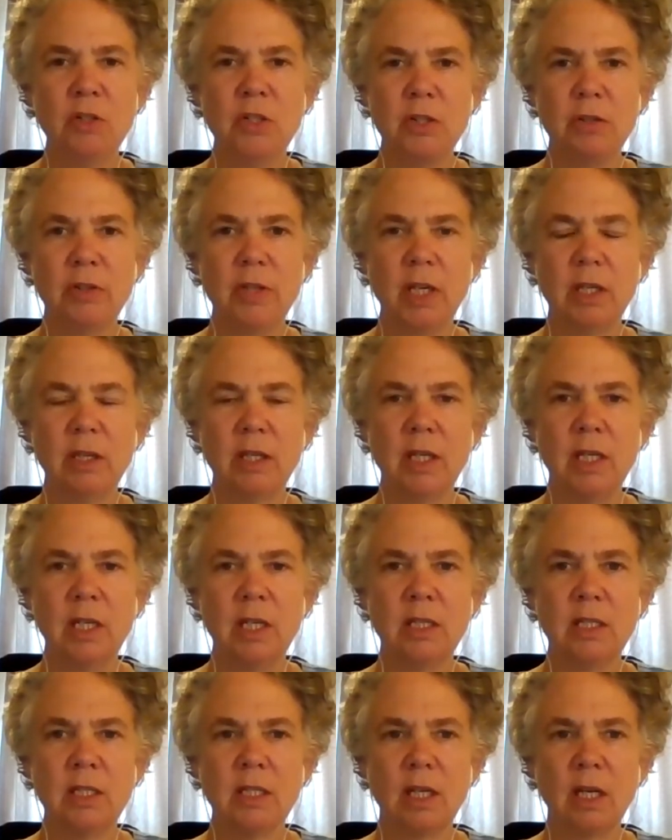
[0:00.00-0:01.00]
Do you think that
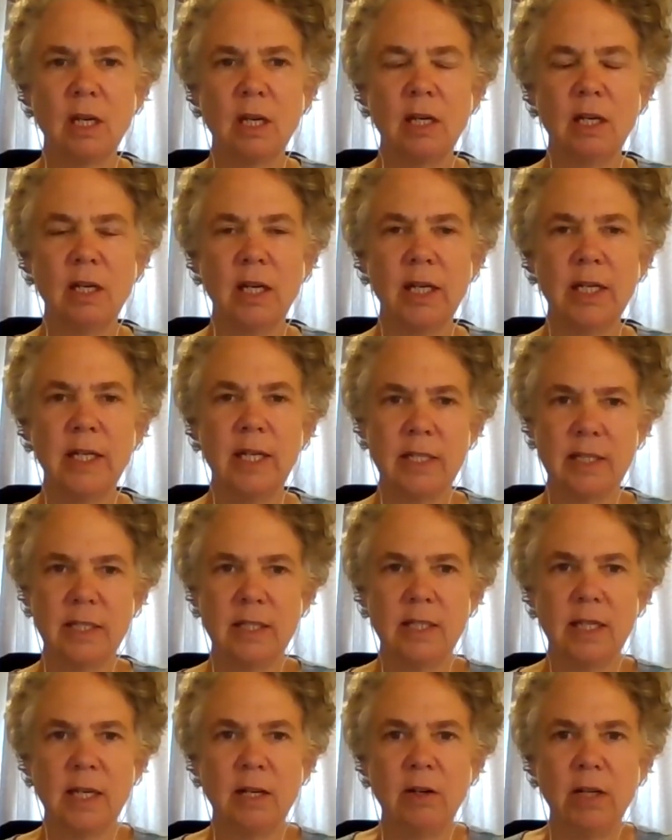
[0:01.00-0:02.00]
it's a
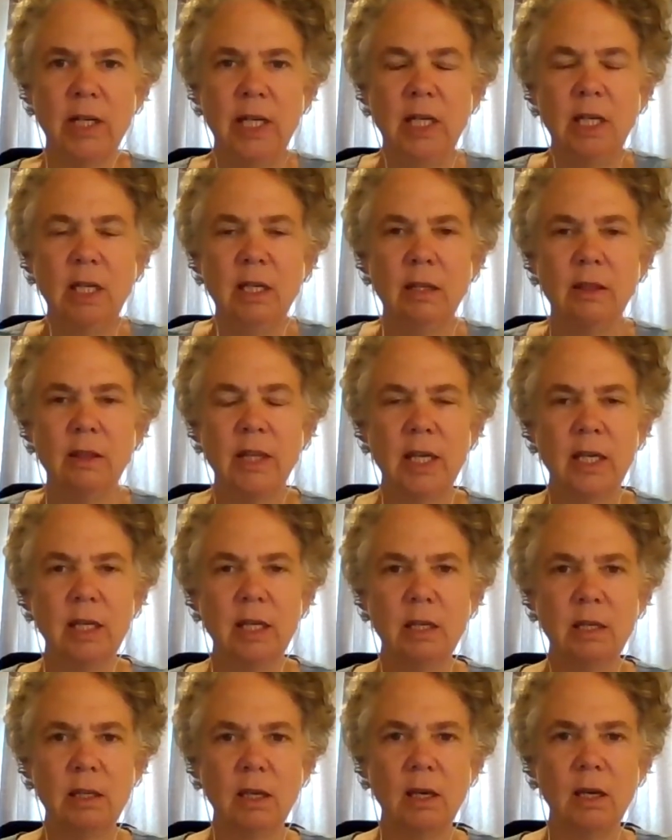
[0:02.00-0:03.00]
necessary
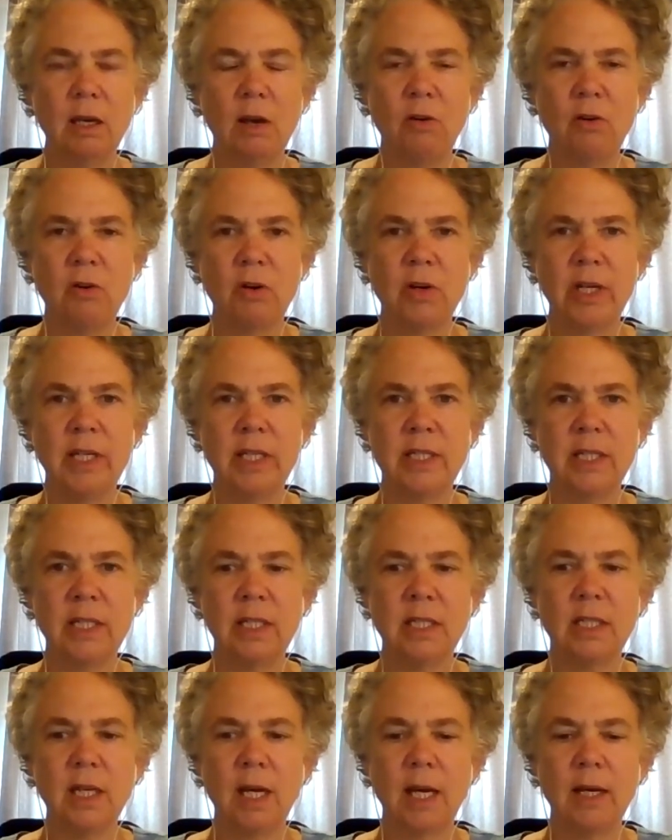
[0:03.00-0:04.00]
thing, or is
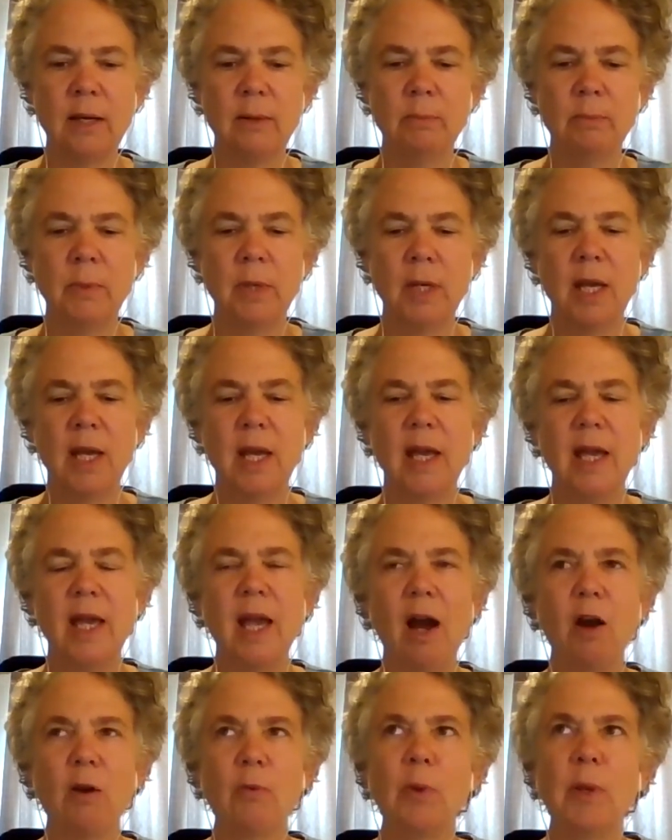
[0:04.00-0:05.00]
it,
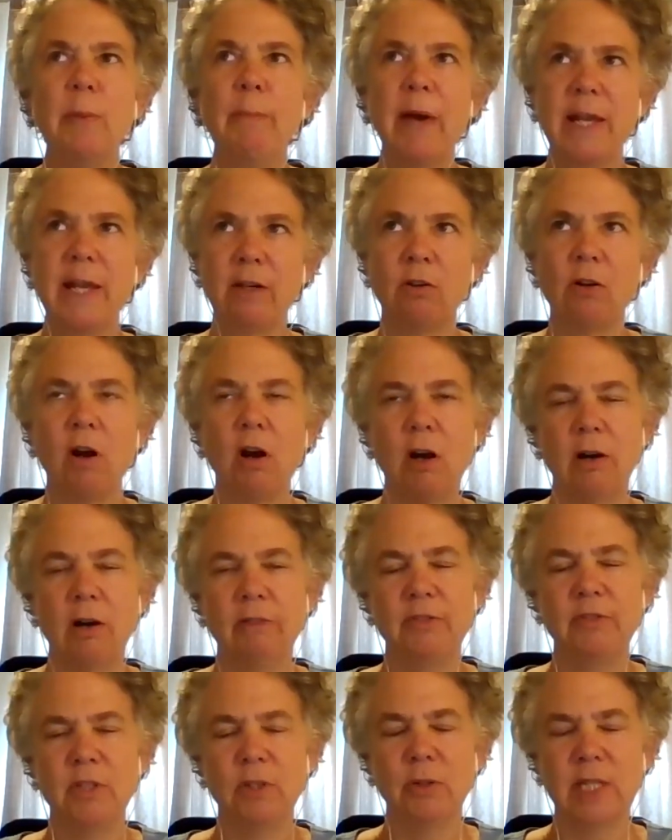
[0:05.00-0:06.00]
are we better off
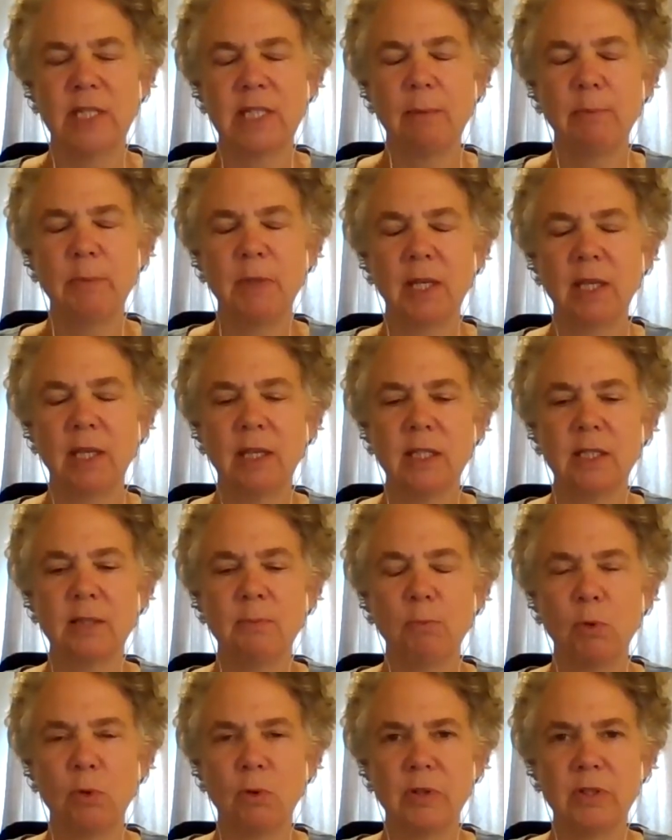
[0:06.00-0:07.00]
doing something that's
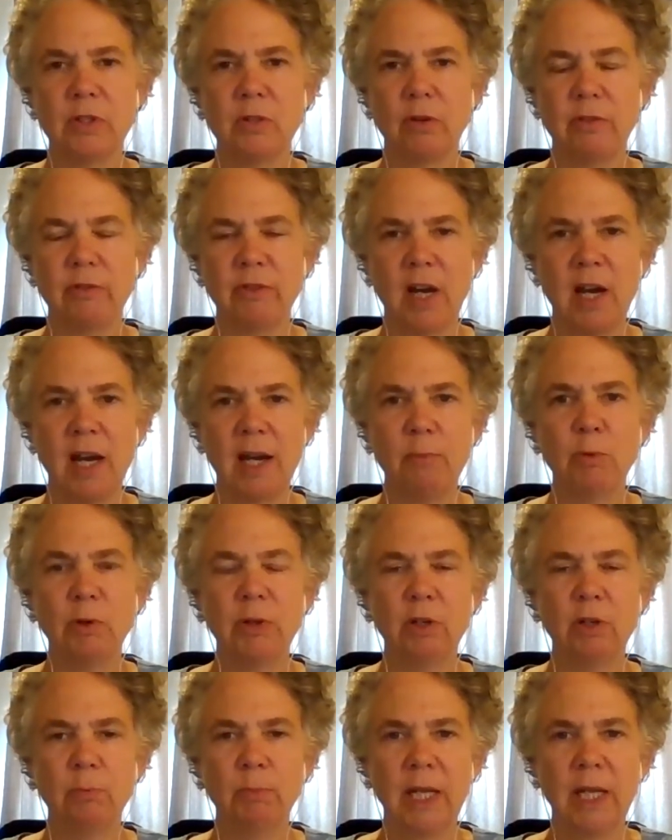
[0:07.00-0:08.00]
more sort of a
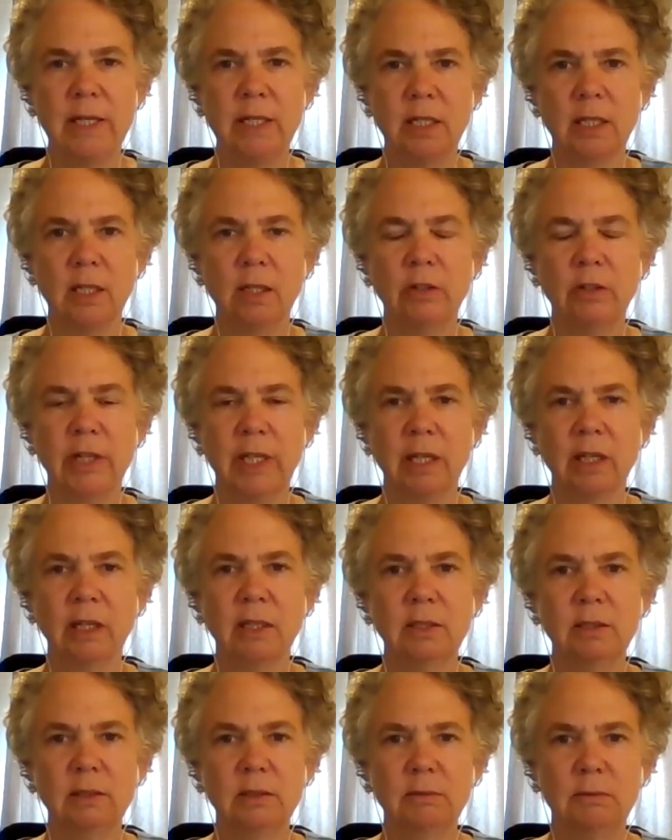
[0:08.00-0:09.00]
hybrid or blended learning
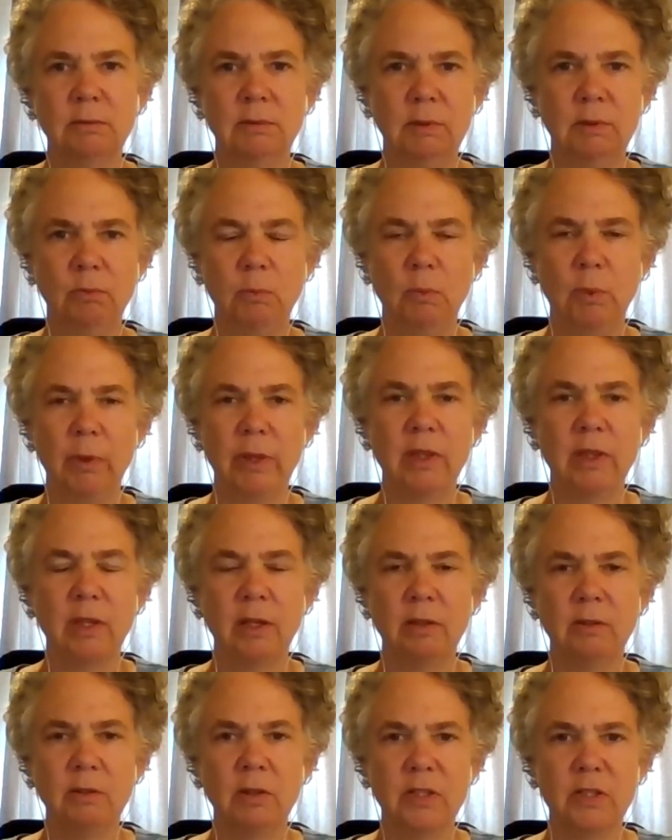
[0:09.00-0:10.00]
with
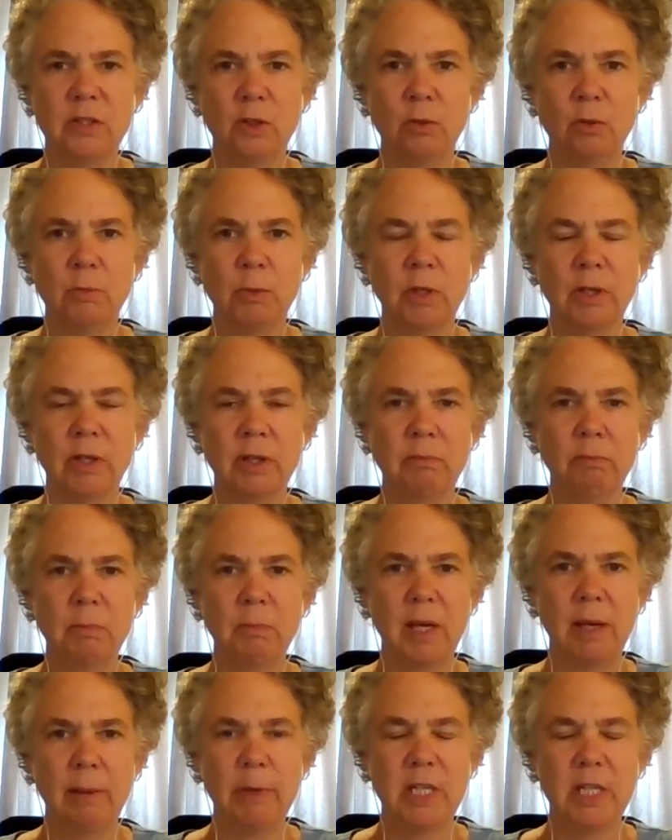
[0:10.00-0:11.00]
a Zoom or
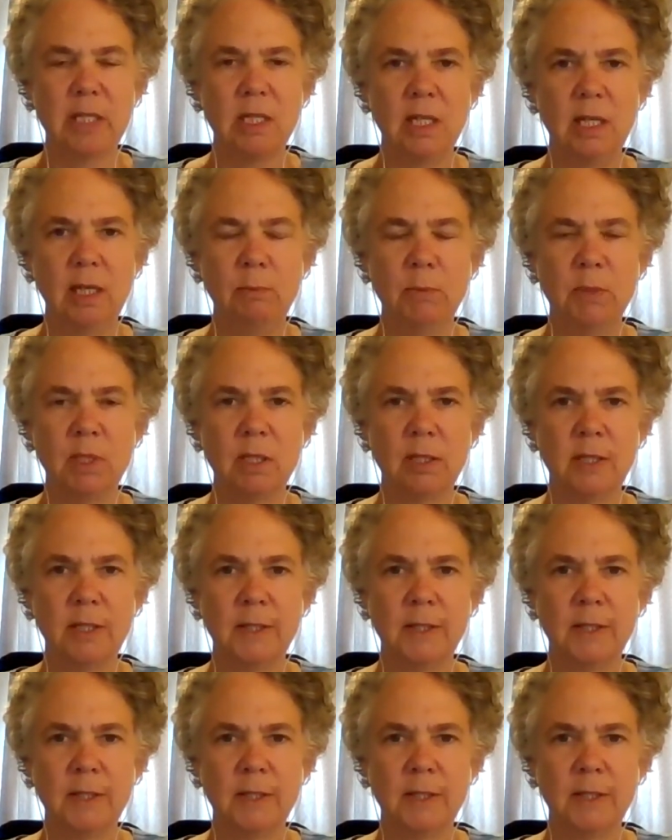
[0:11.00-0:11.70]
a MS Teams?